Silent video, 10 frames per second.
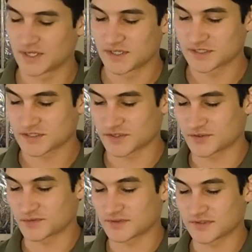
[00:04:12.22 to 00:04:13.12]

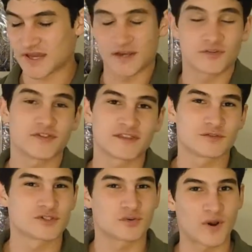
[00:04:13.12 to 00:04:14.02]
So I don't think there
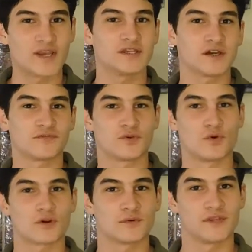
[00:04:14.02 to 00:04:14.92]
was quite enough
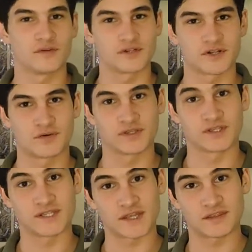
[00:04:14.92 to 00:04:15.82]
gore when they were showing the
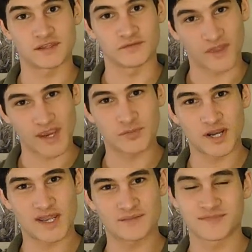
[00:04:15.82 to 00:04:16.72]
death of
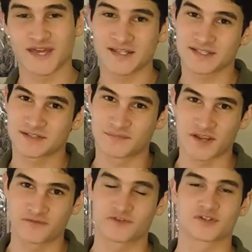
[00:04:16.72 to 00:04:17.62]
Abraham. That's my
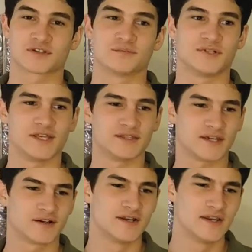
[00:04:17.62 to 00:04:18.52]
first complaint
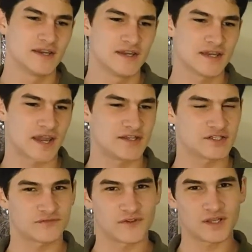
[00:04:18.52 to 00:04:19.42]
there. I
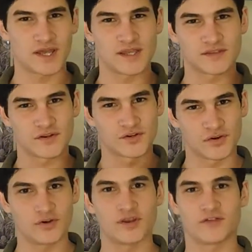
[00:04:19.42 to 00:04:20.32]
just feel like there
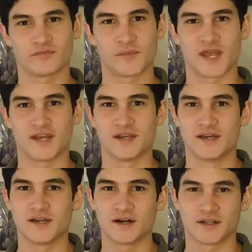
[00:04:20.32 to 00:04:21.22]
could have been
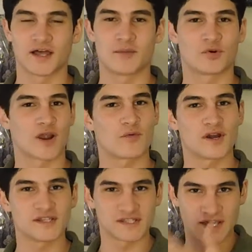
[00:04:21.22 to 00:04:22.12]
a lot more. I
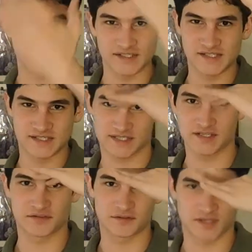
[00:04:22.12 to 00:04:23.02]
wanted to at least see
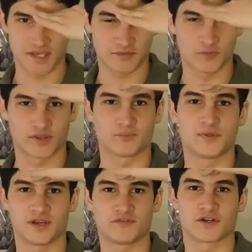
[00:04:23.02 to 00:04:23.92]
him with a
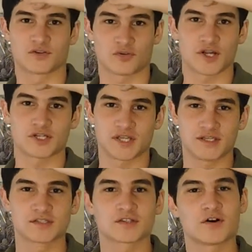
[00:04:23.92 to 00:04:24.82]
bit of a
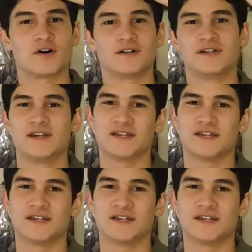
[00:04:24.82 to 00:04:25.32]
crushed-in skull.